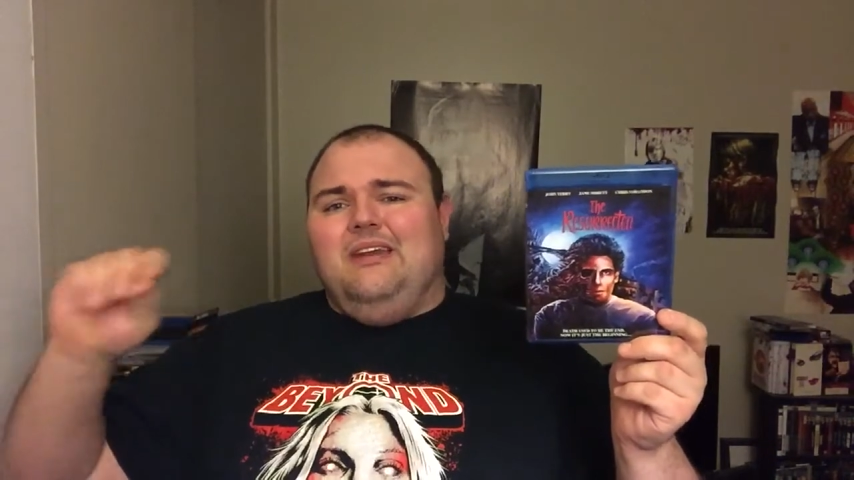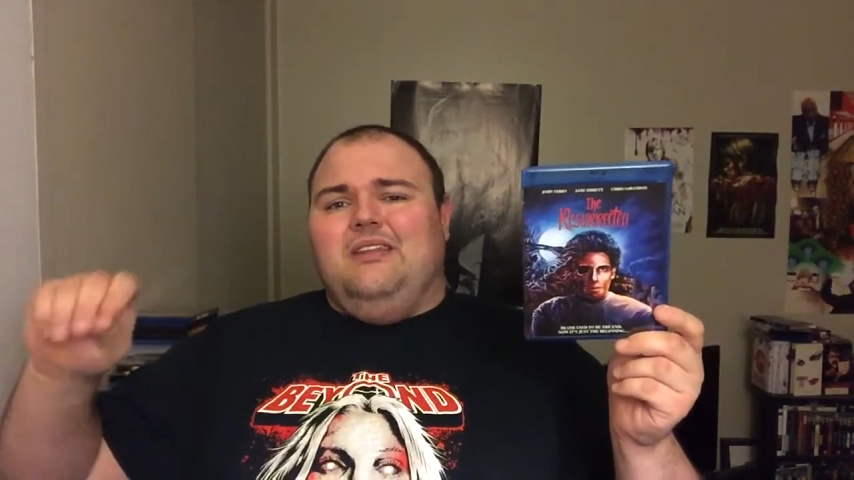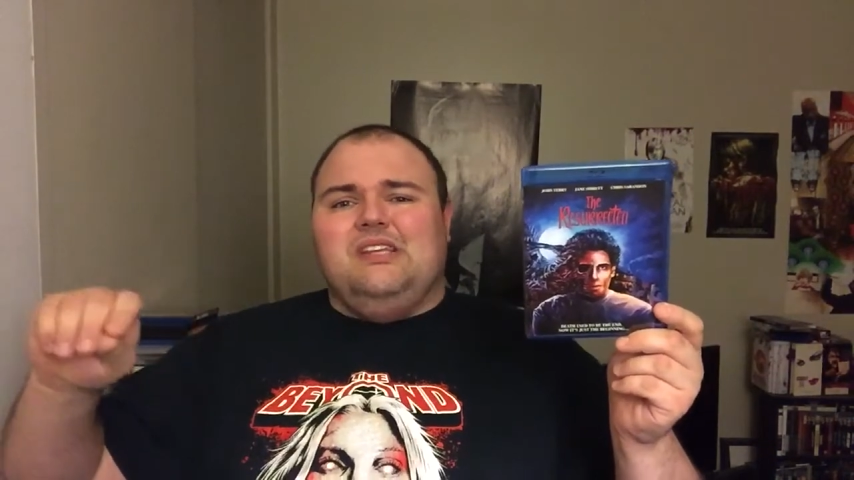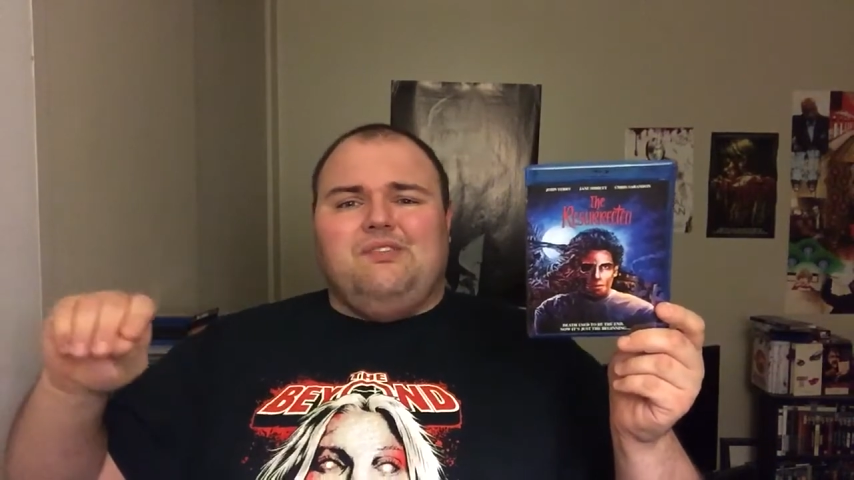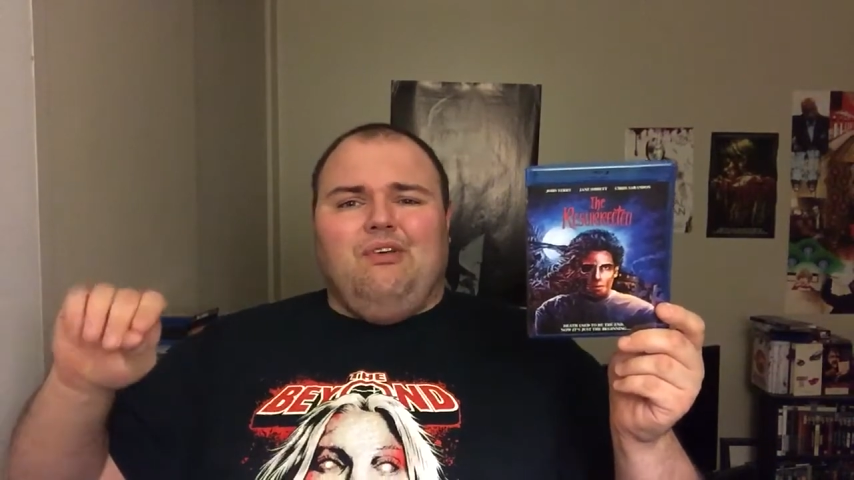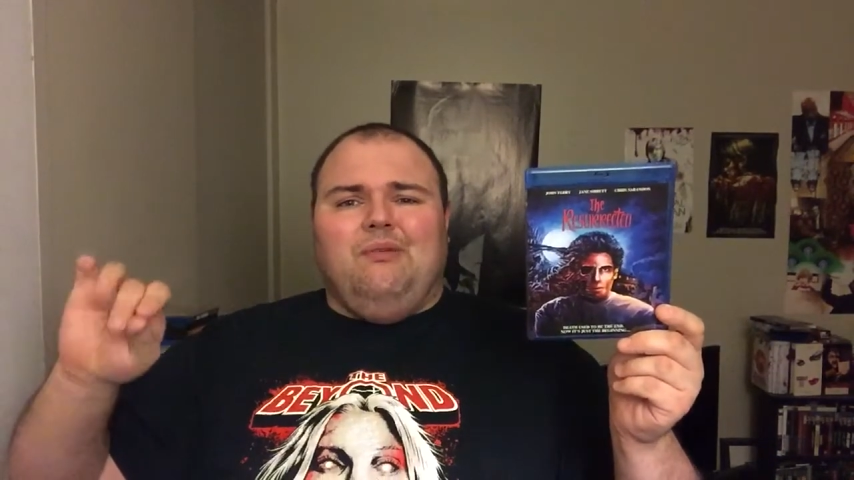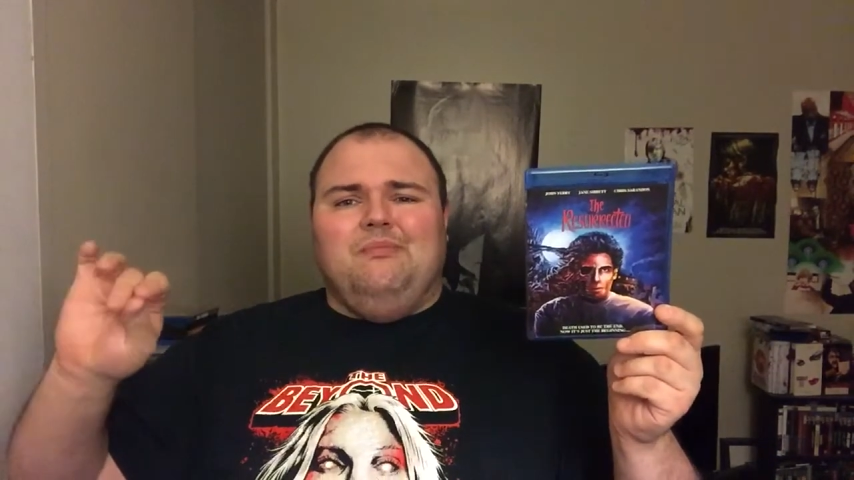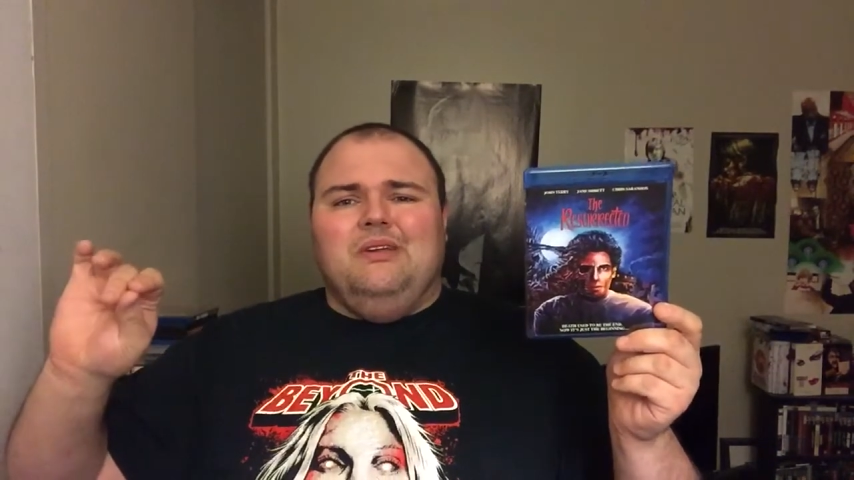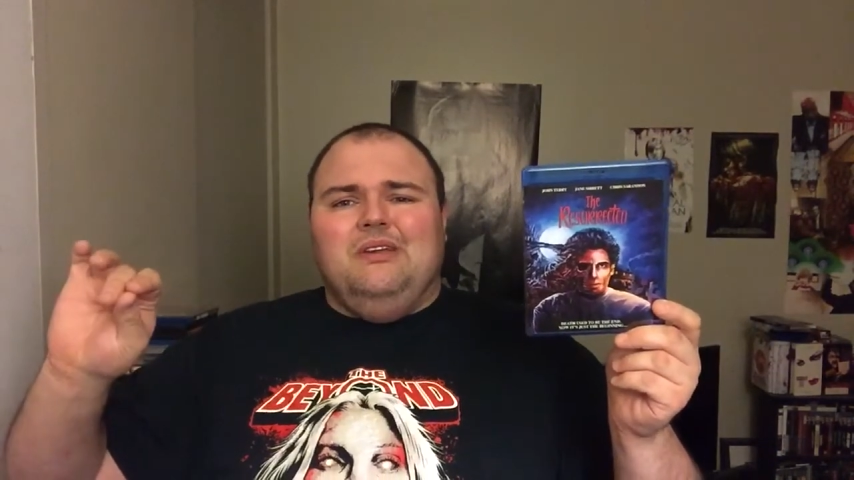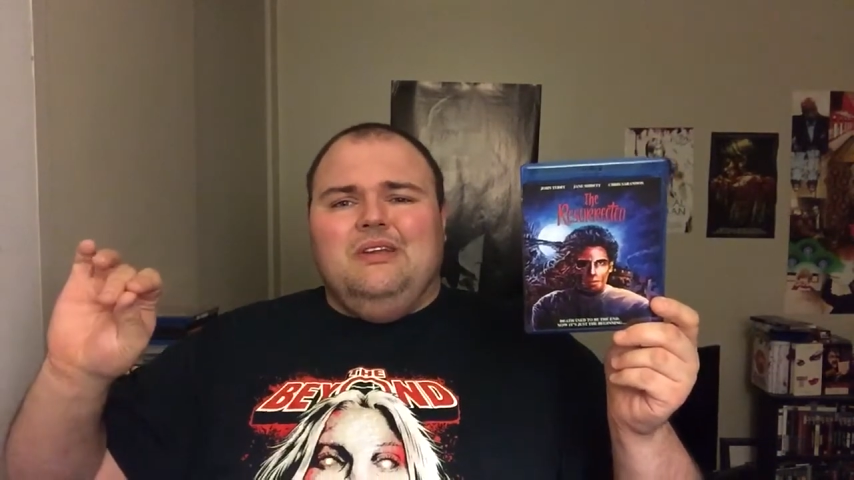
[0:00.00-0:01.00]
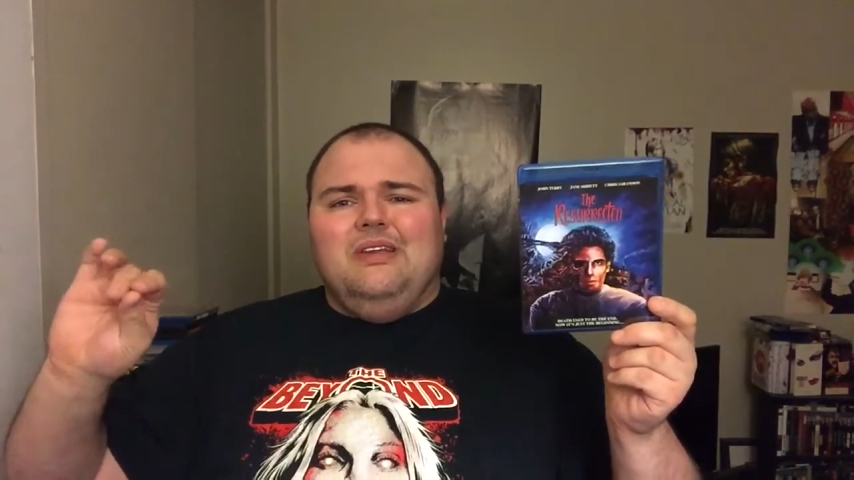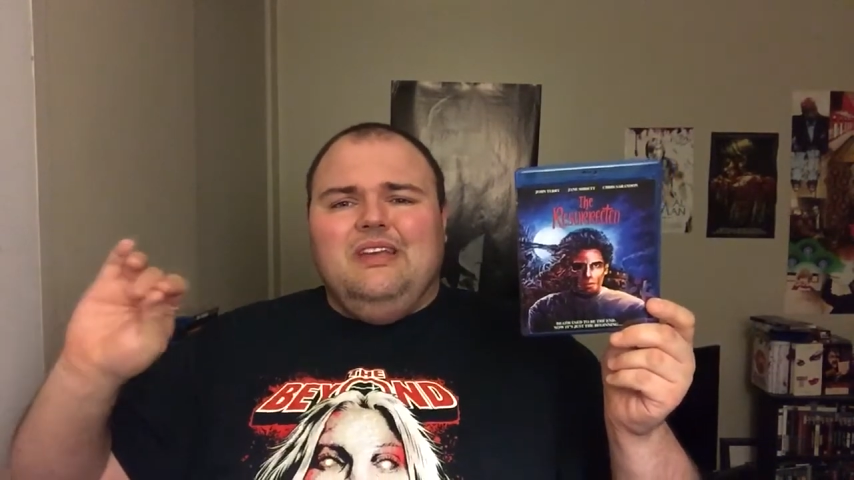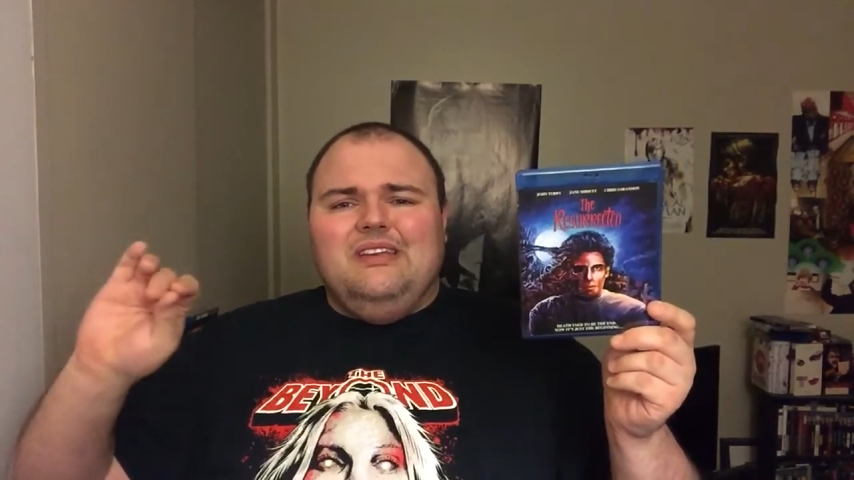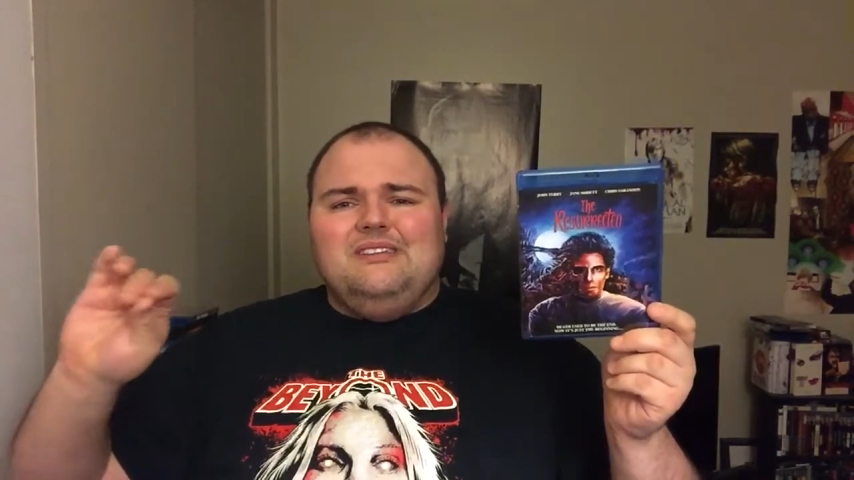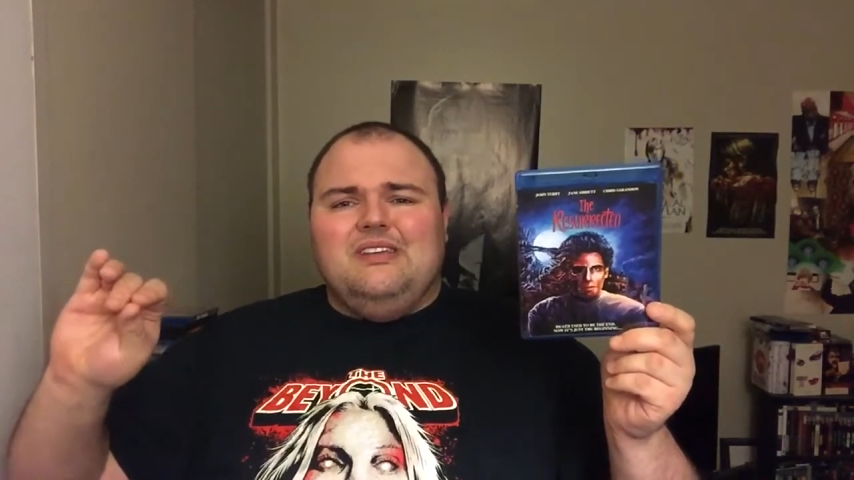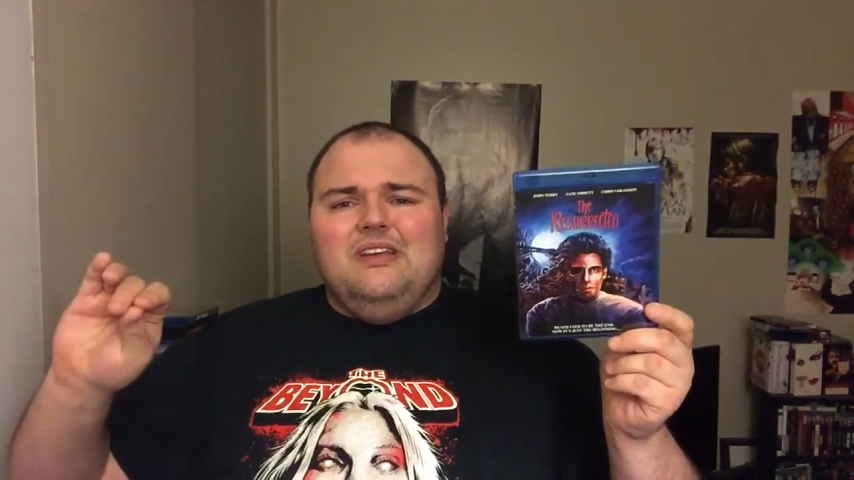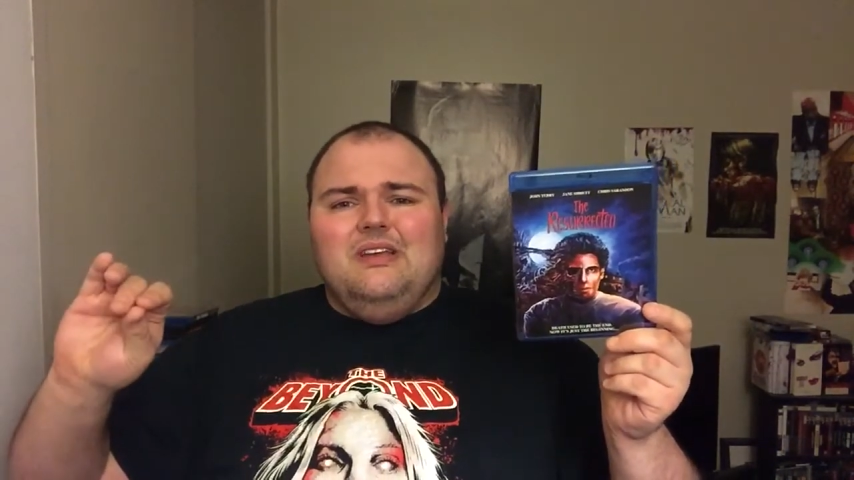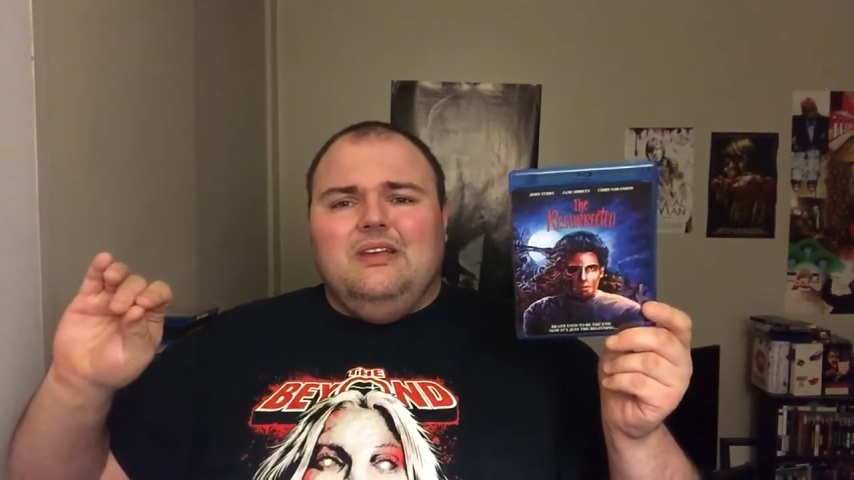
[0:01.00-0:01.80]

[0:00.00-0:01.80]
of this film is,